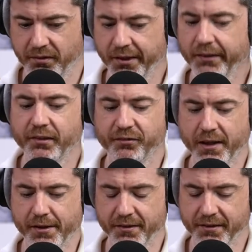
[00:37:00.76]
6
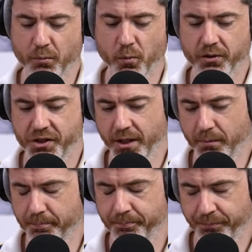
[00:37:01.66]
defenders, and then watching
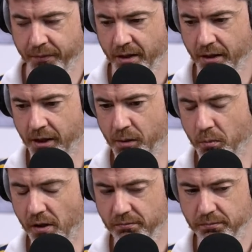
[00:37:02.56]
him
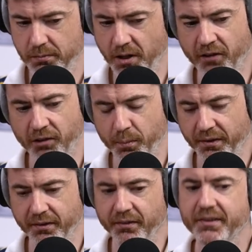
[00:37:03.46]
while Carl
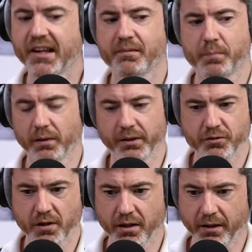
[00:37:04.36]
Robinson's desperately
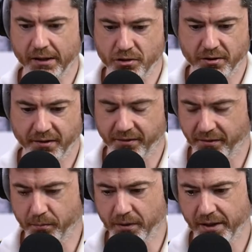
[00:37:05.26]
trying to interest
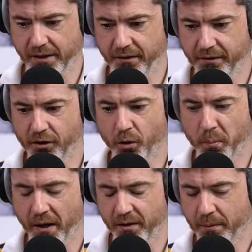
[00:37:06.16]
somebody in his
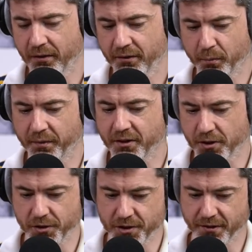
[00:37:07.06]
notepad about
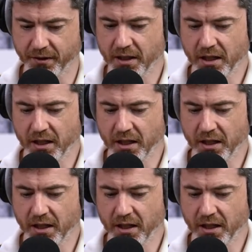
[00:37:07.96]
substitutions,